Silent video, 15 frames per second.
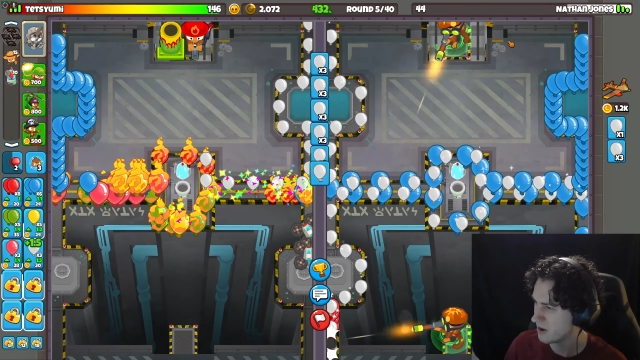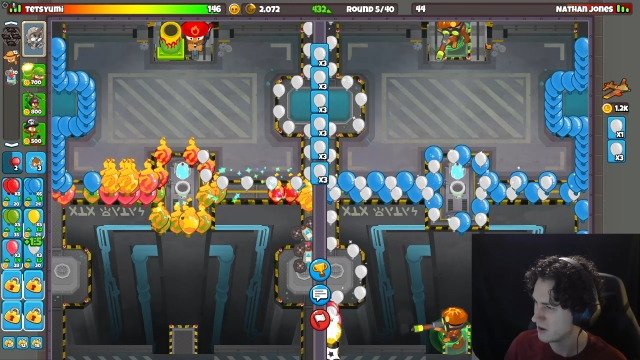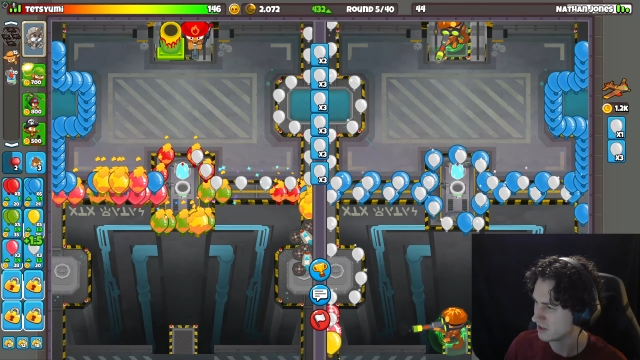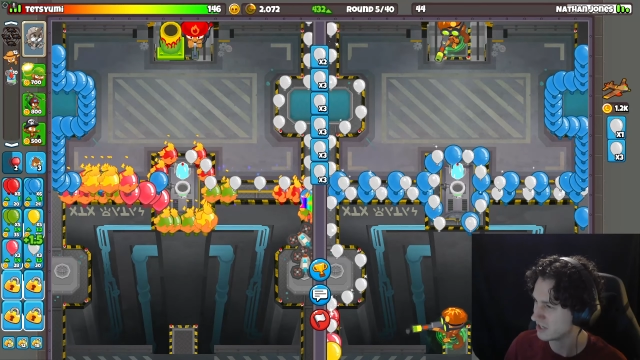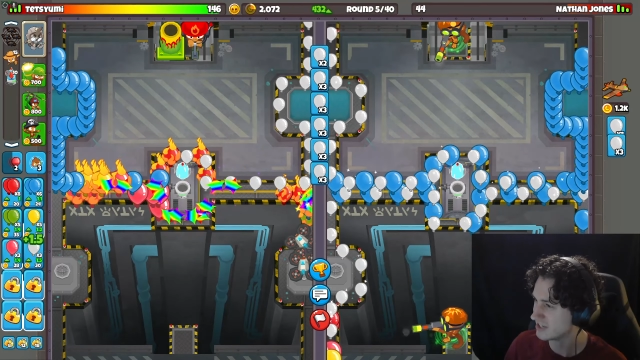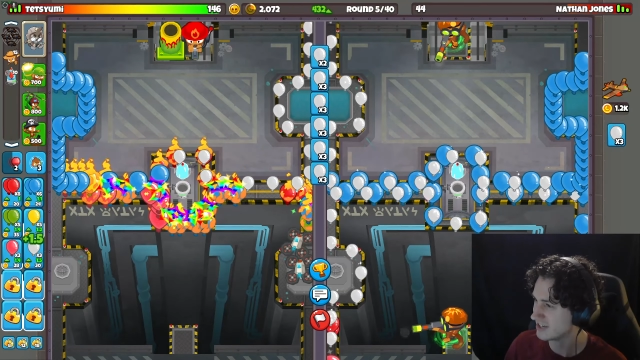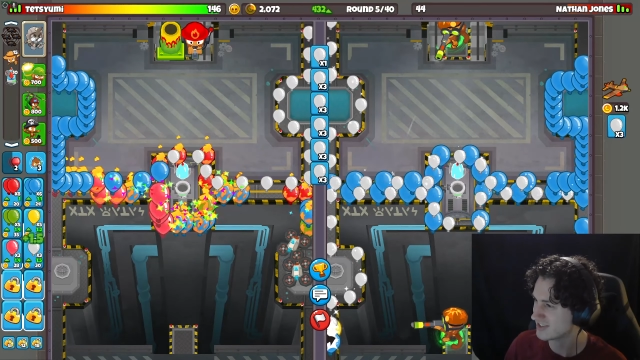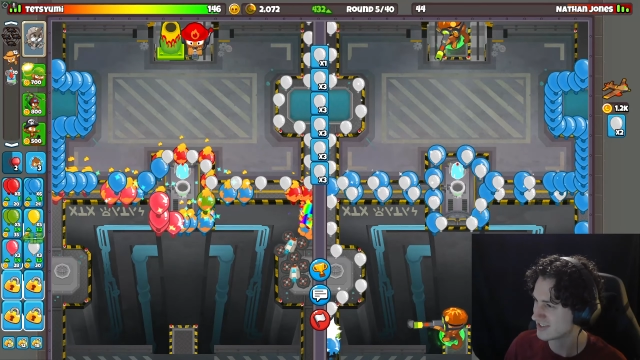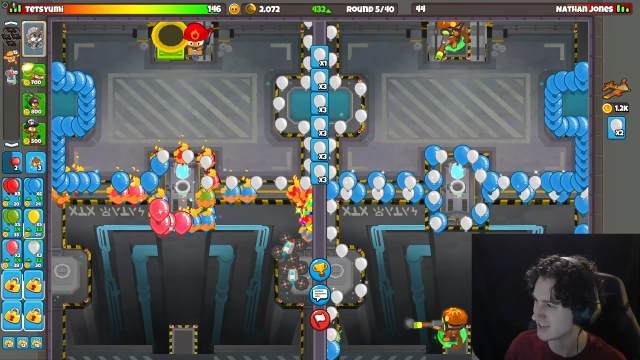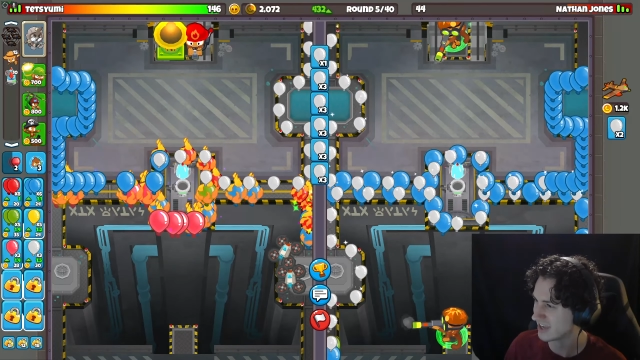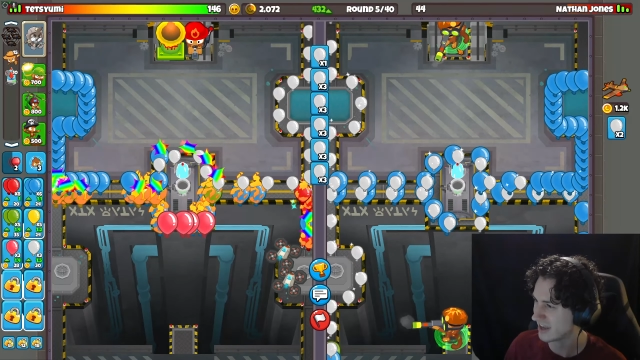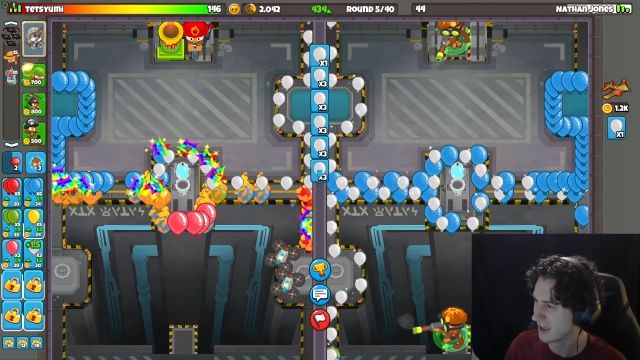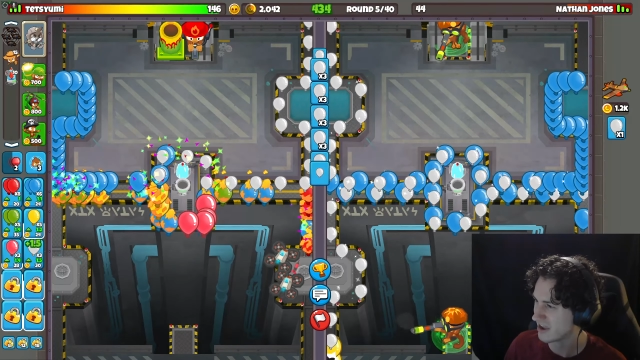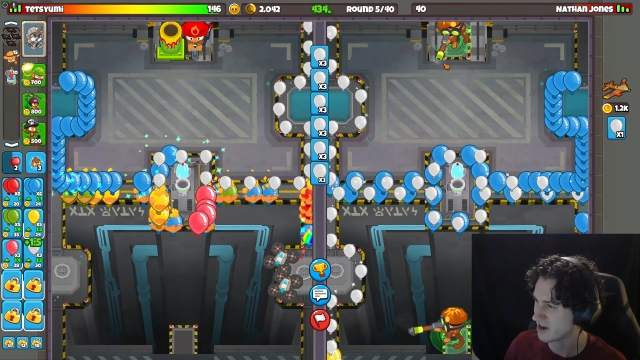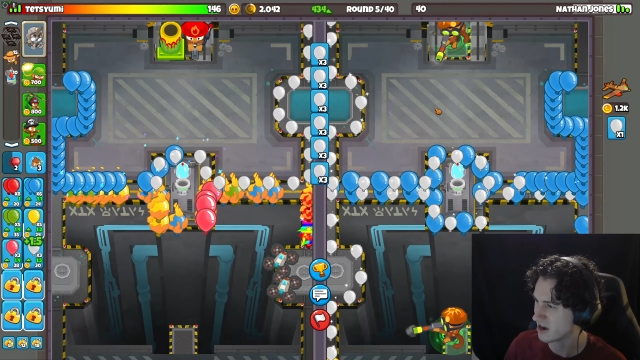He needs to get
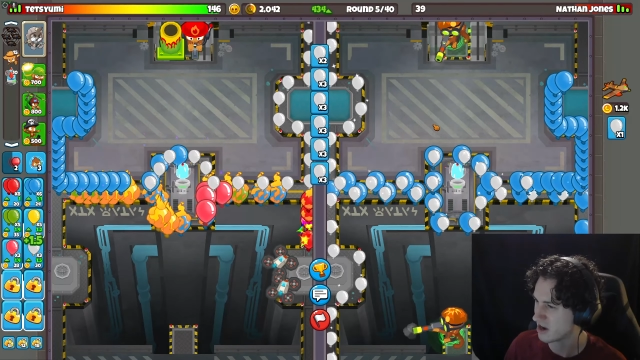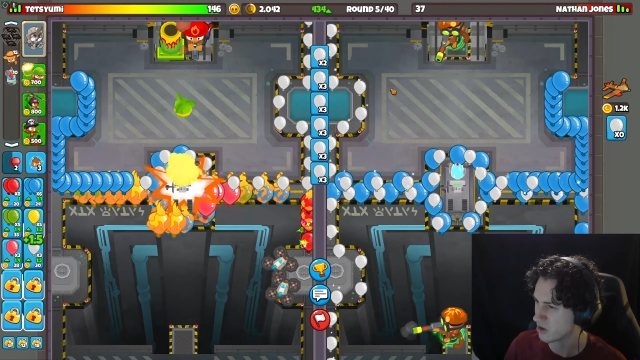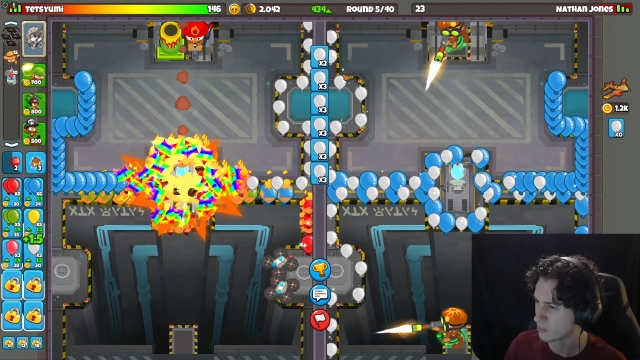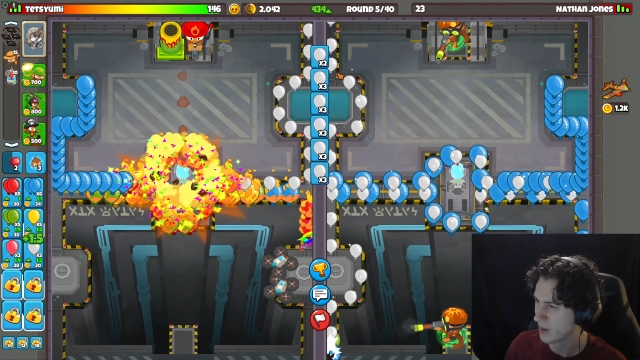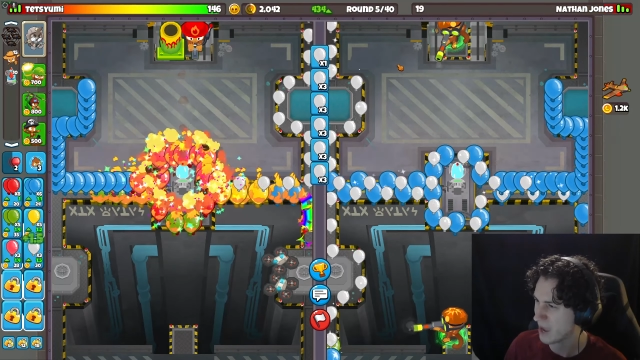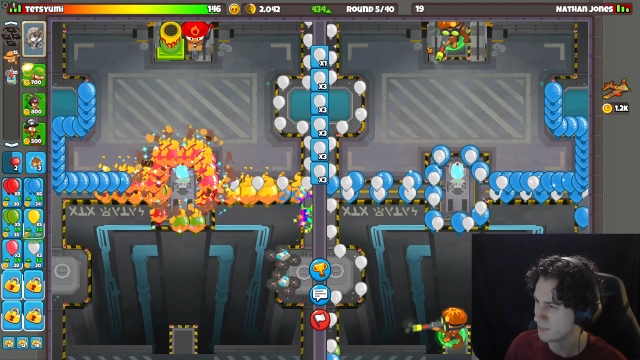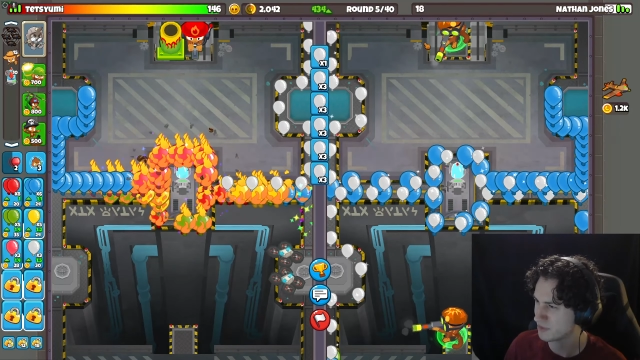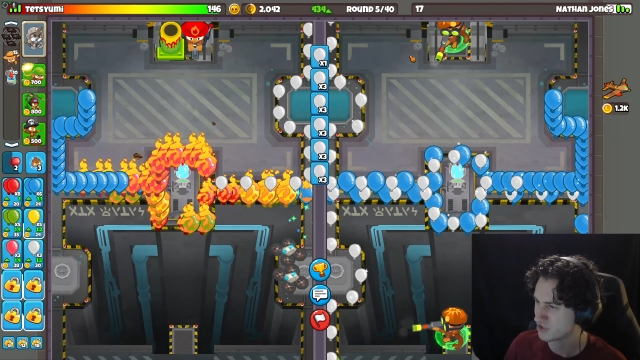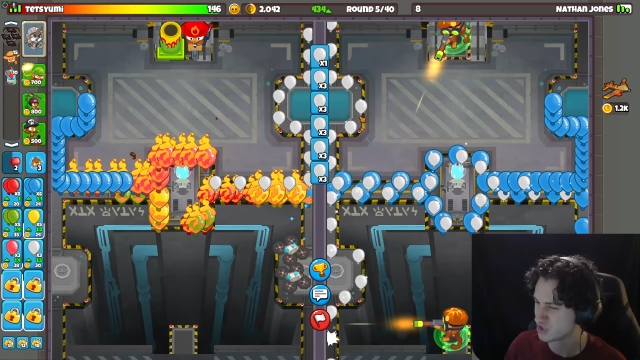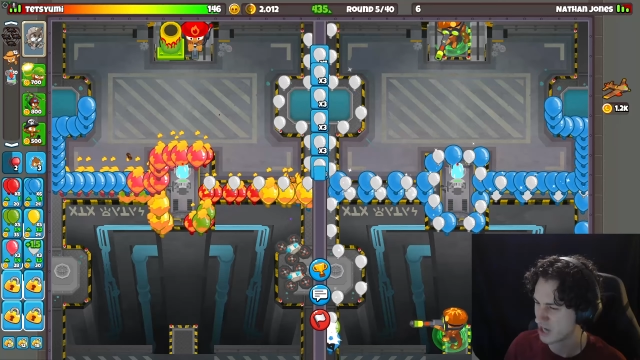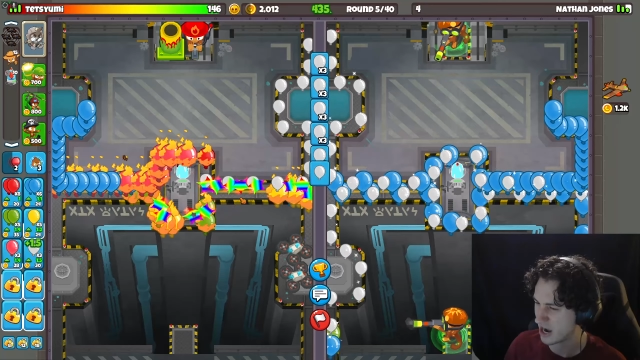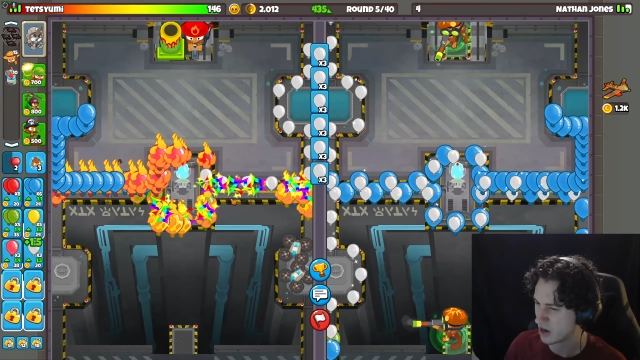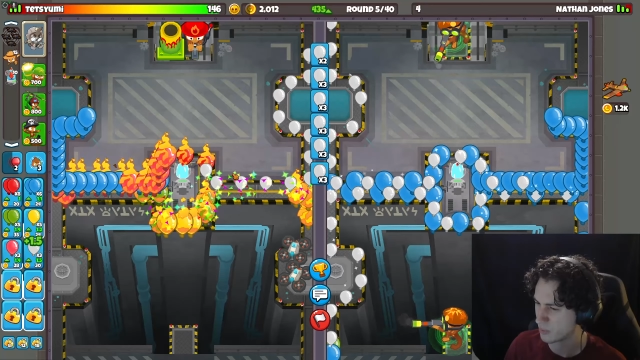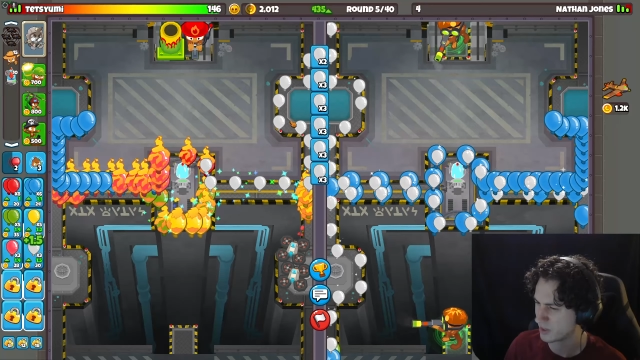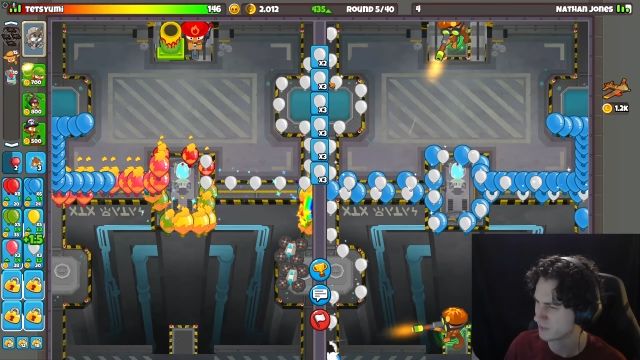a, a, uh, a rapid
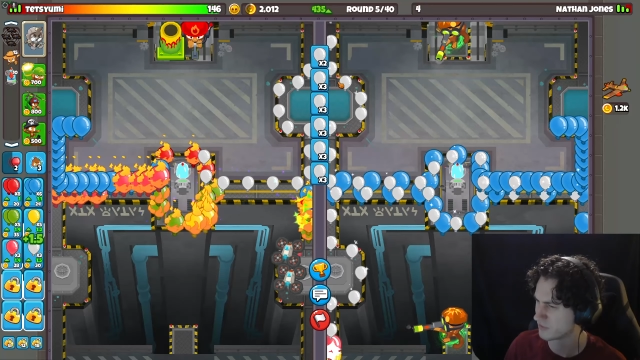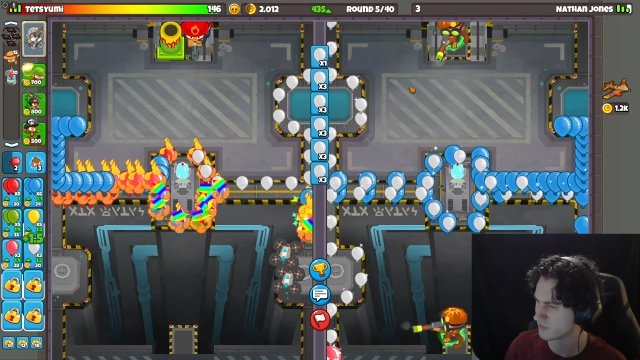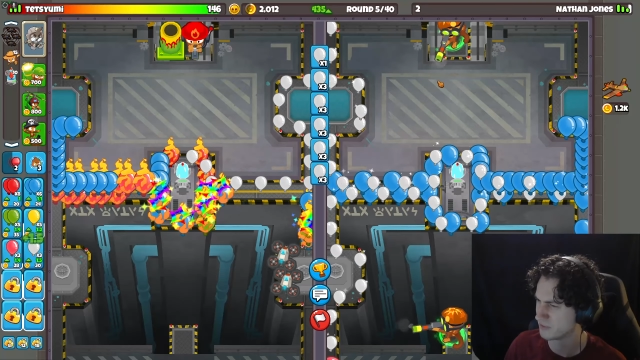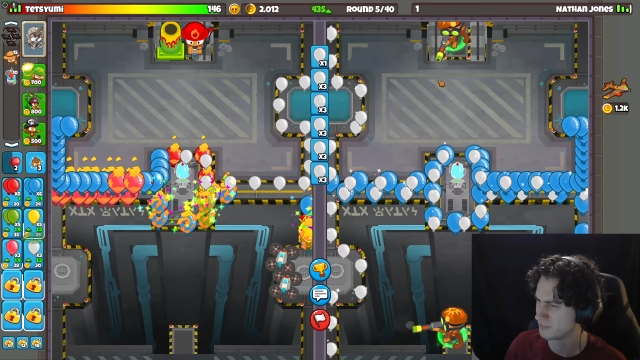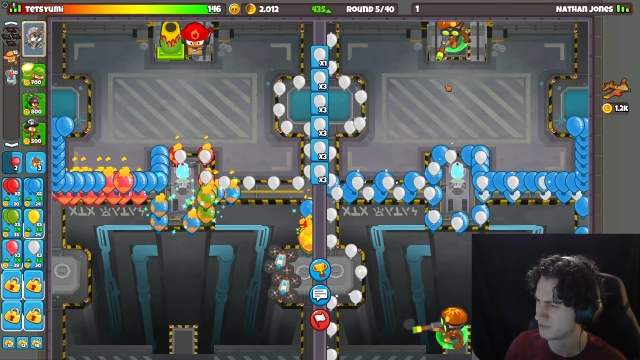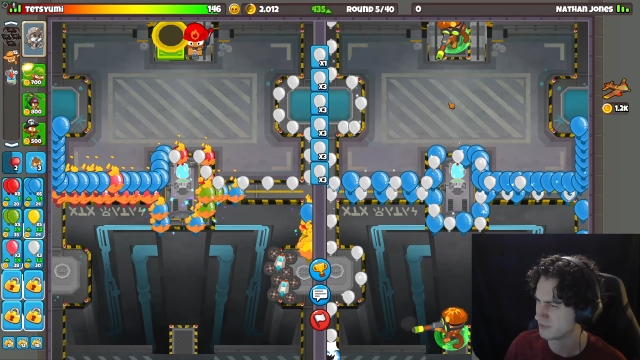shot or whatever the,